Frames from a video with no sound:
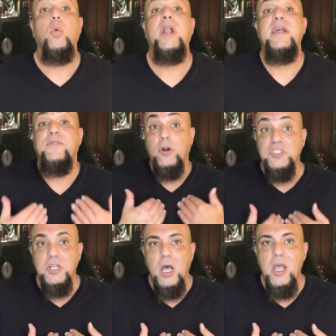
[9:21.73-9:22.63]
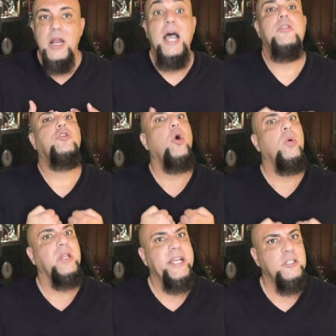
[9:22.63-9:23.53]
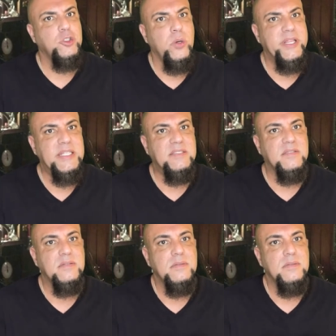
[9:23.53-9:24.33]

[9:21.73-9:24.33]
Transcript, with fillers: When I first saw it, I thoroughly enjoyed this.